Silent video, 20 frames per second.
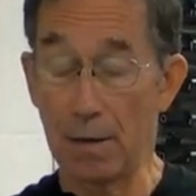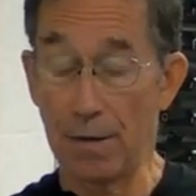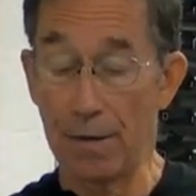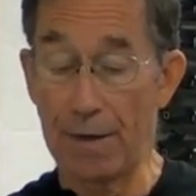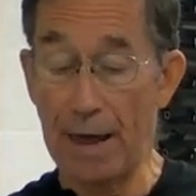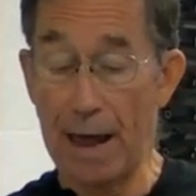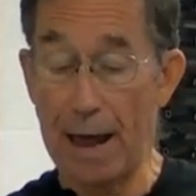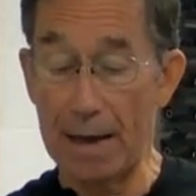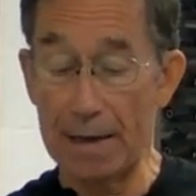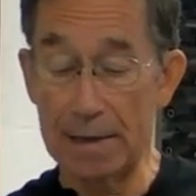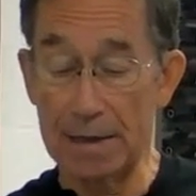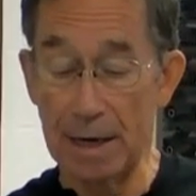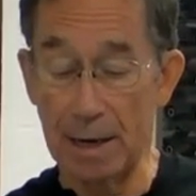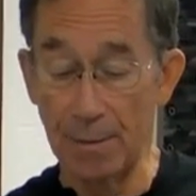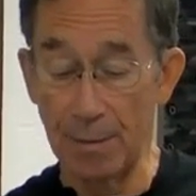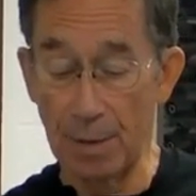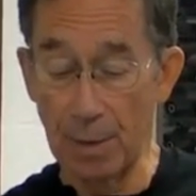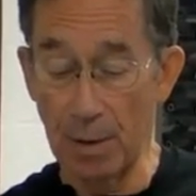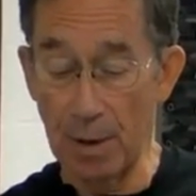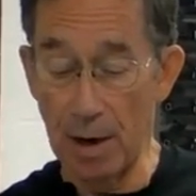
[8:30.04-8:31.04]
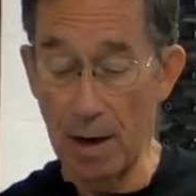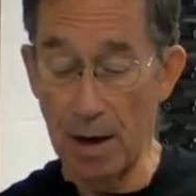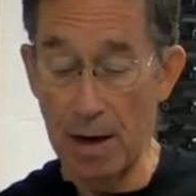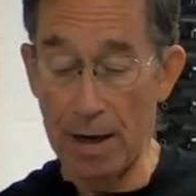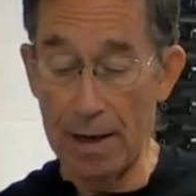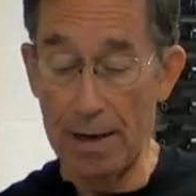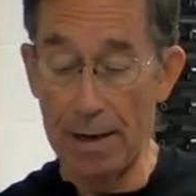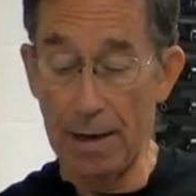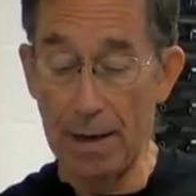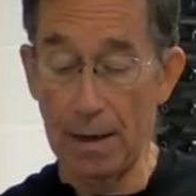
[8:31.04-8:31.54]
that
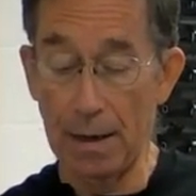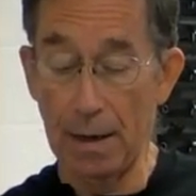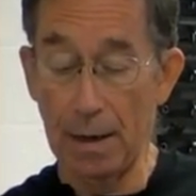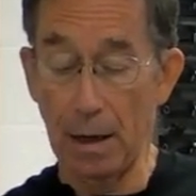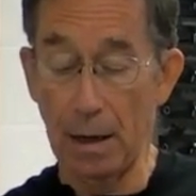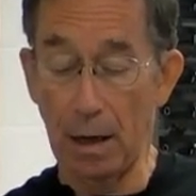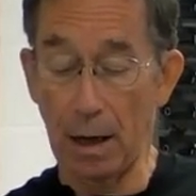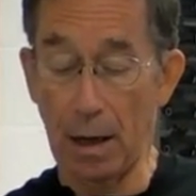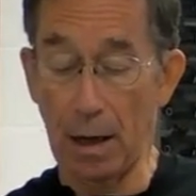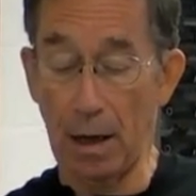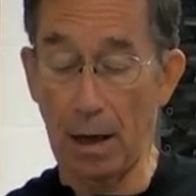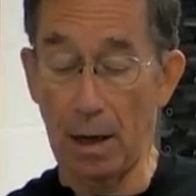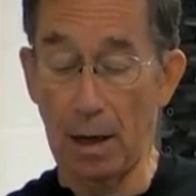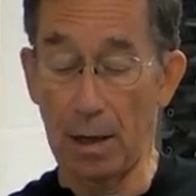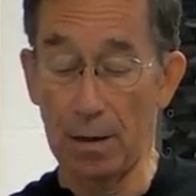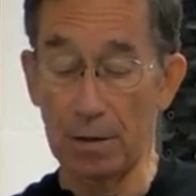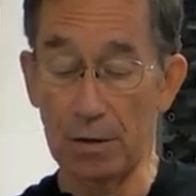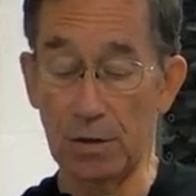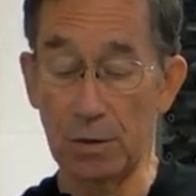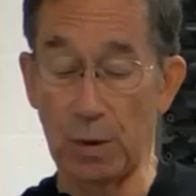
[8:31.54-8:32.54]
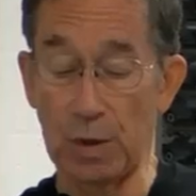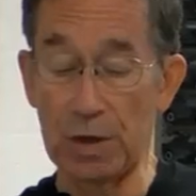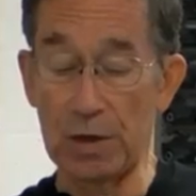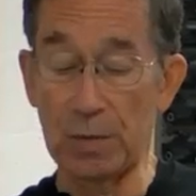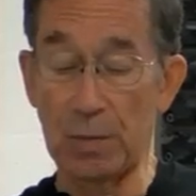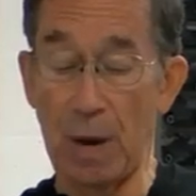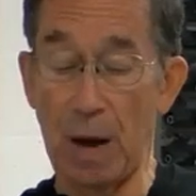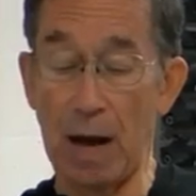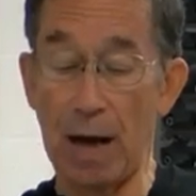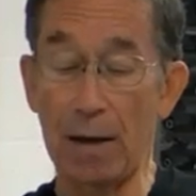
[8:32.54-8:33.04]
temporary uh, sweet
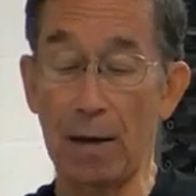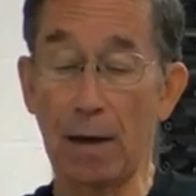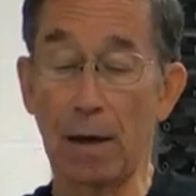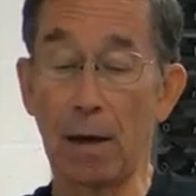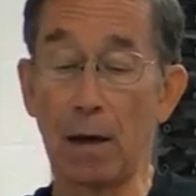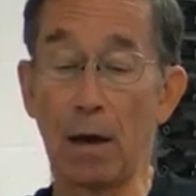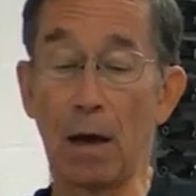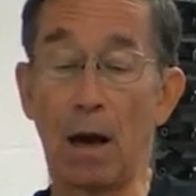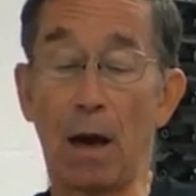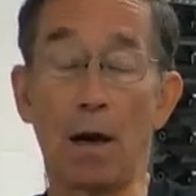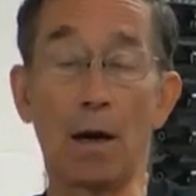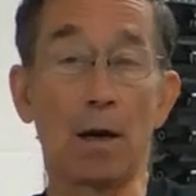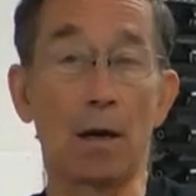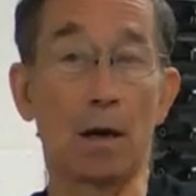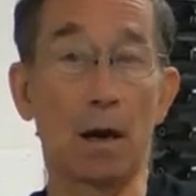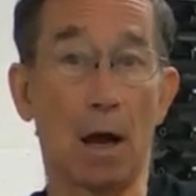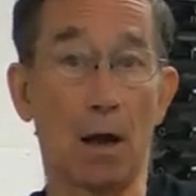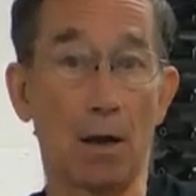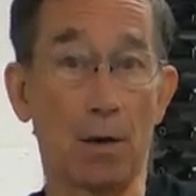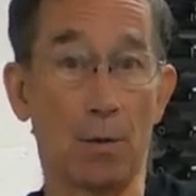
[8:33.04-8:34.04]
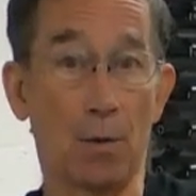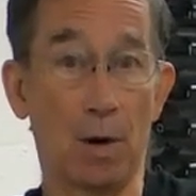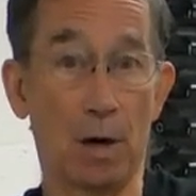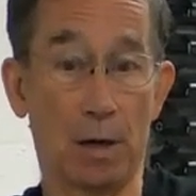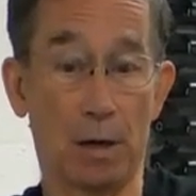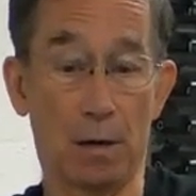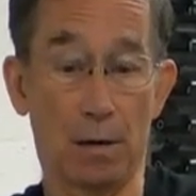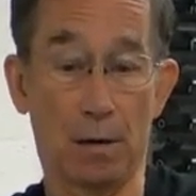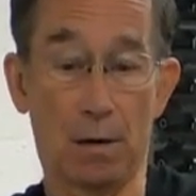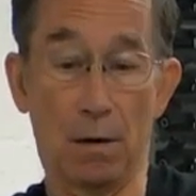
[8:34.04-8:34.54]
spot and another
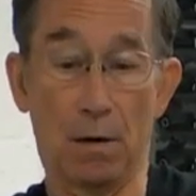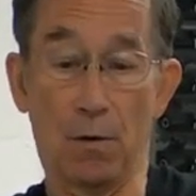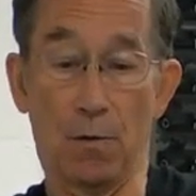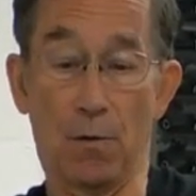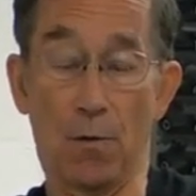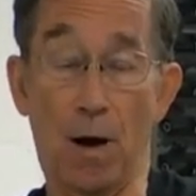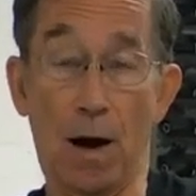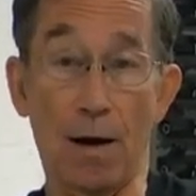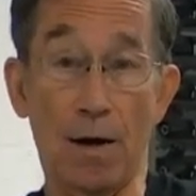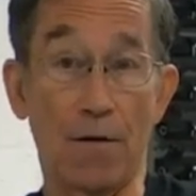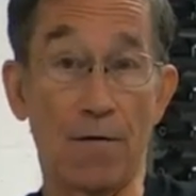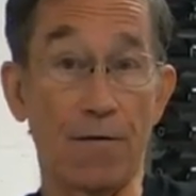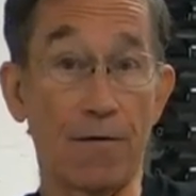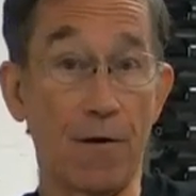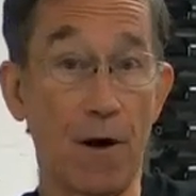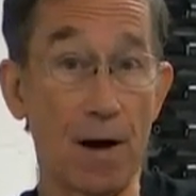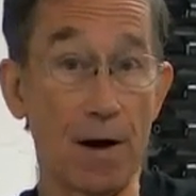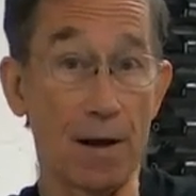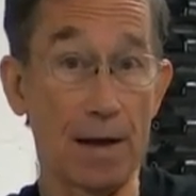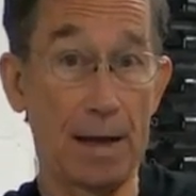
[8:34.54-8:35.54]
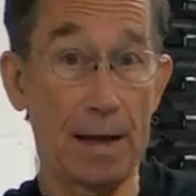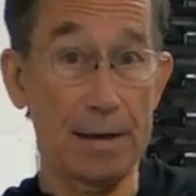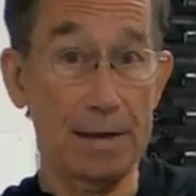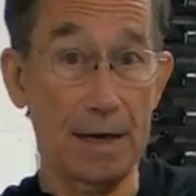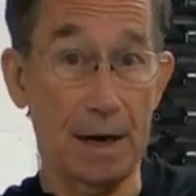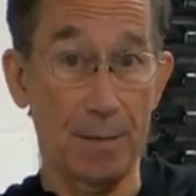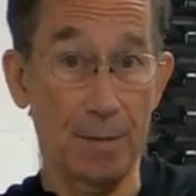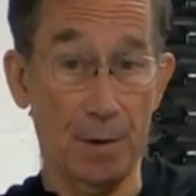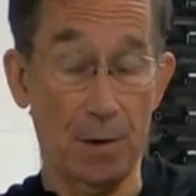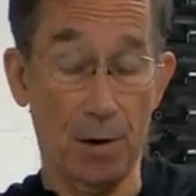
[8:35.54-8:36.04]
one right in front of that
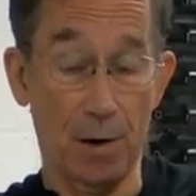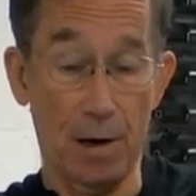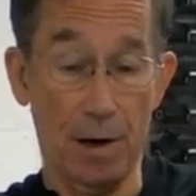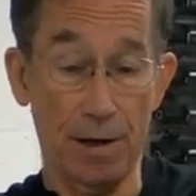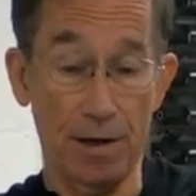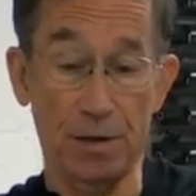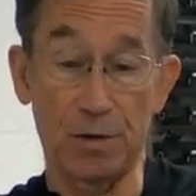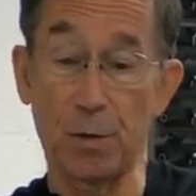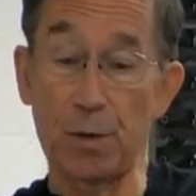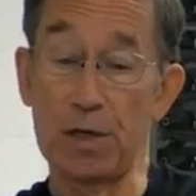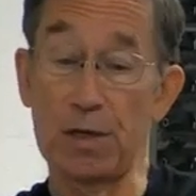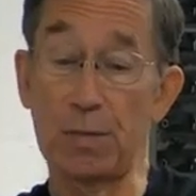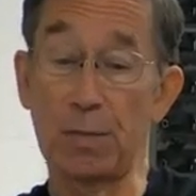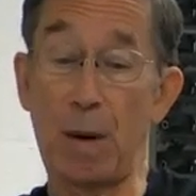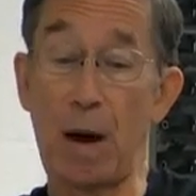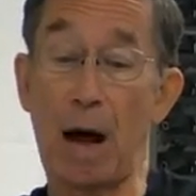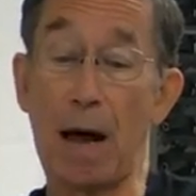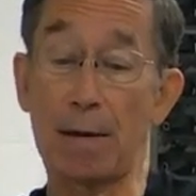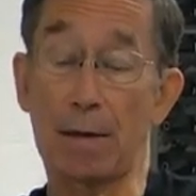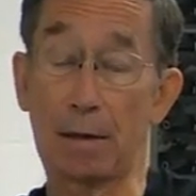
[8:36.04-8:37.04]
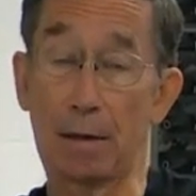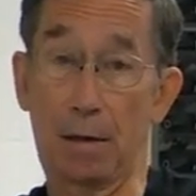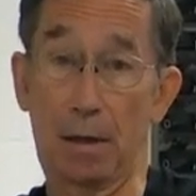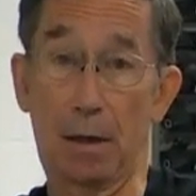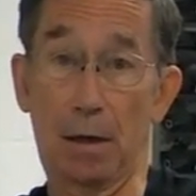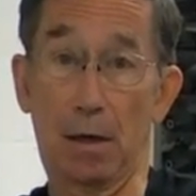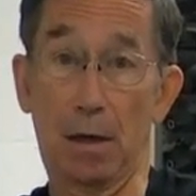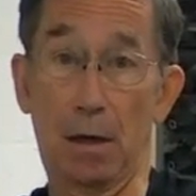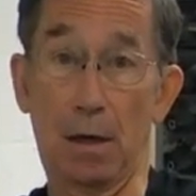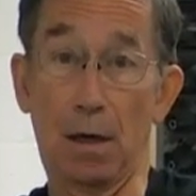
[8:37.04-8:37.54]
temporary sweet spot,
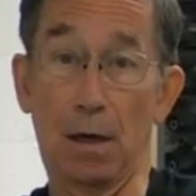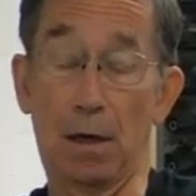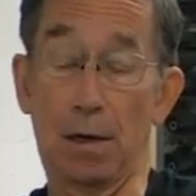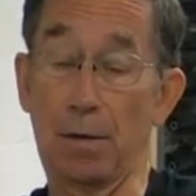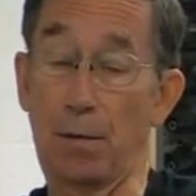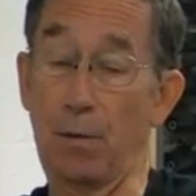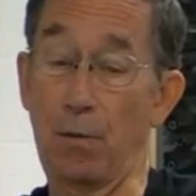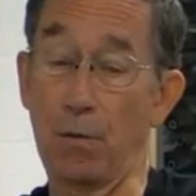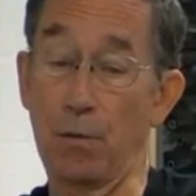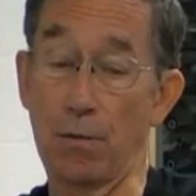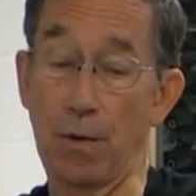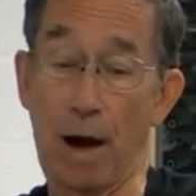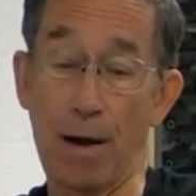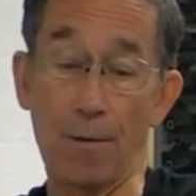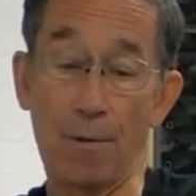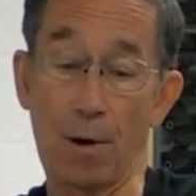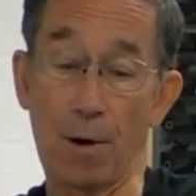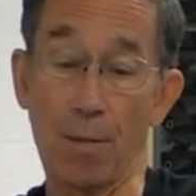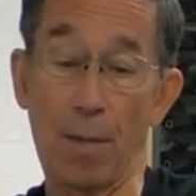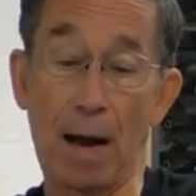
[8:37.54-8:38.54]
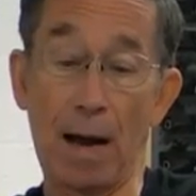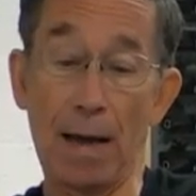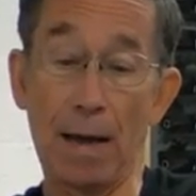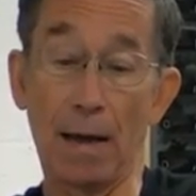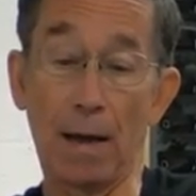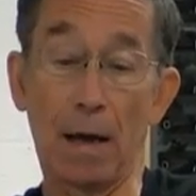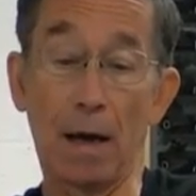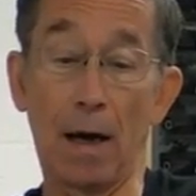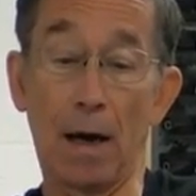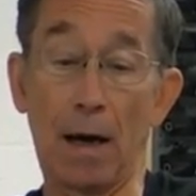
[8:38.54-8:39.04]
right where my
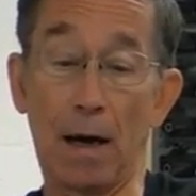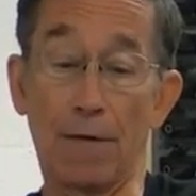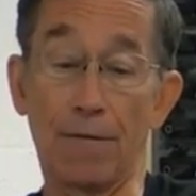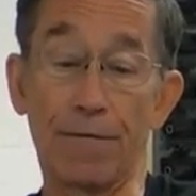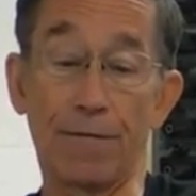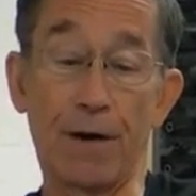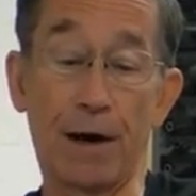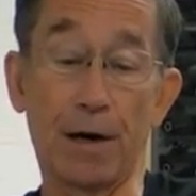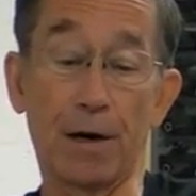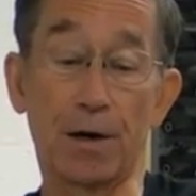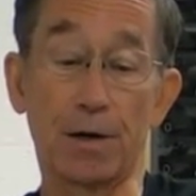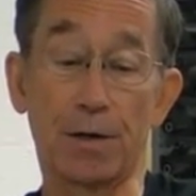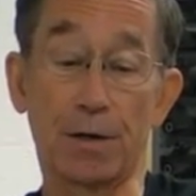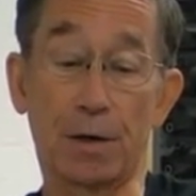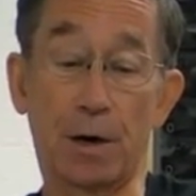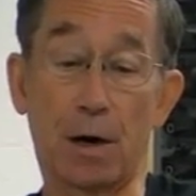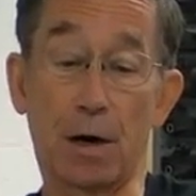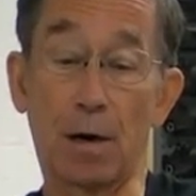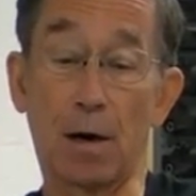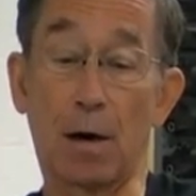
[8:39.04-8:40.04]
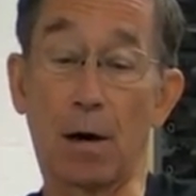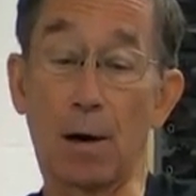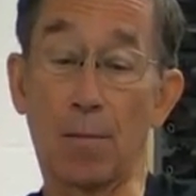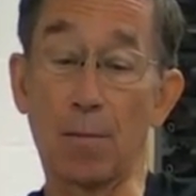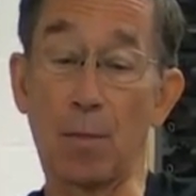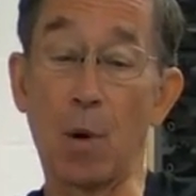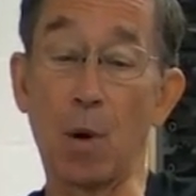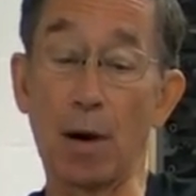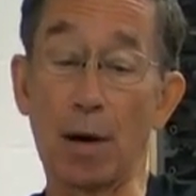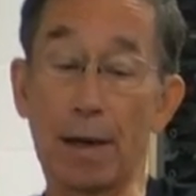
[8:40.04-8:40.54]
uh, fingers are, are
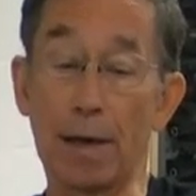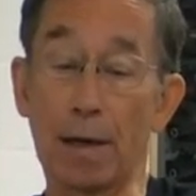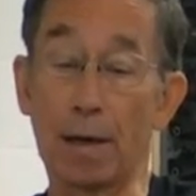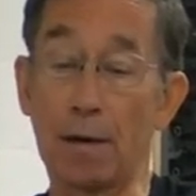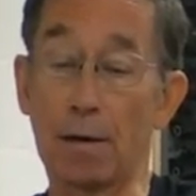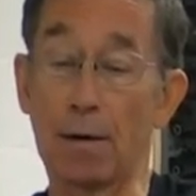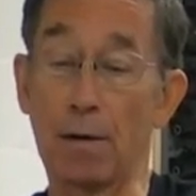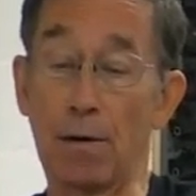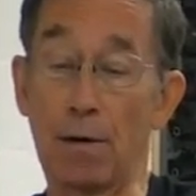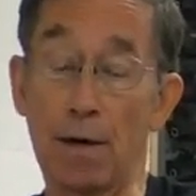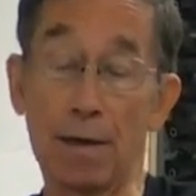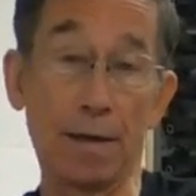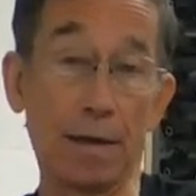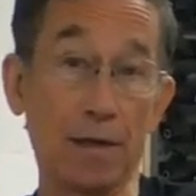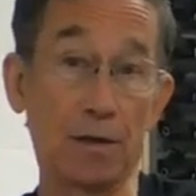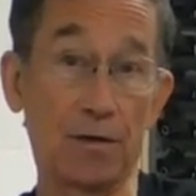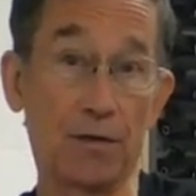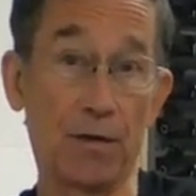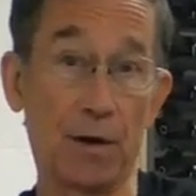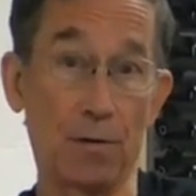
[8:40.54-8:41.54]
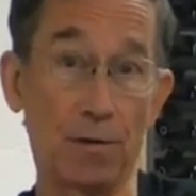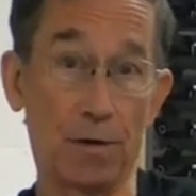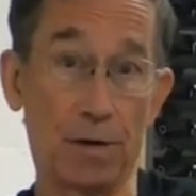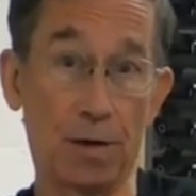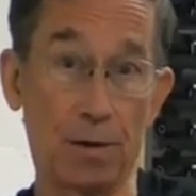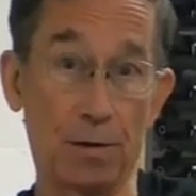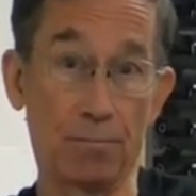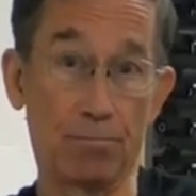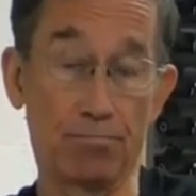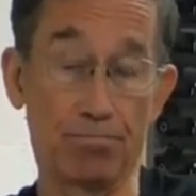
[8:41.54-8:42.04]
pointing on this float tube.